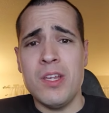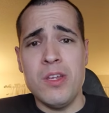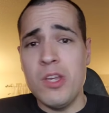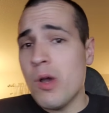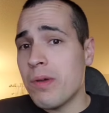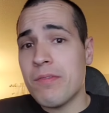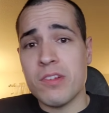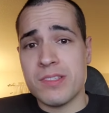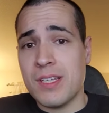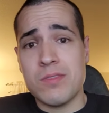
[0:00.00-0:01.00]
No invul
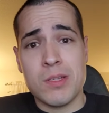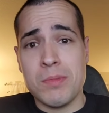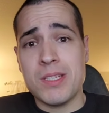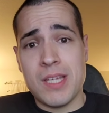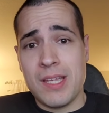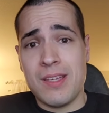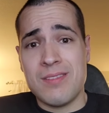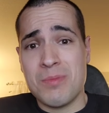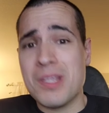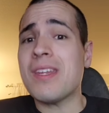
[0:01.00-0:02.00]
saves can be taken.
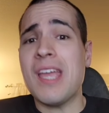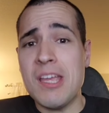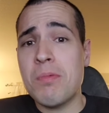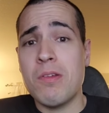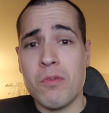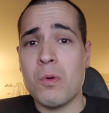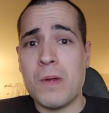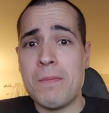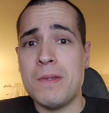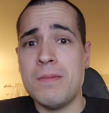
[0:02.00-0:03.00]
With an AP 4
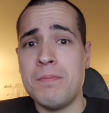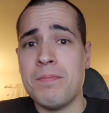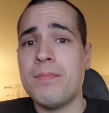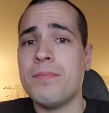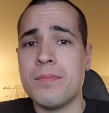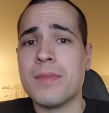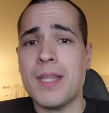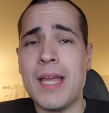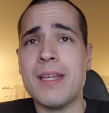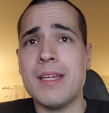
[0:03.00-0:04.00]
weapon,
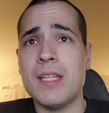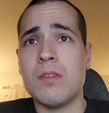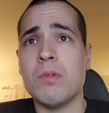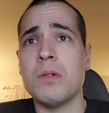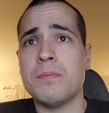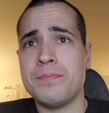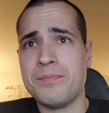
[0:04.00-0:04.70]
that could get through.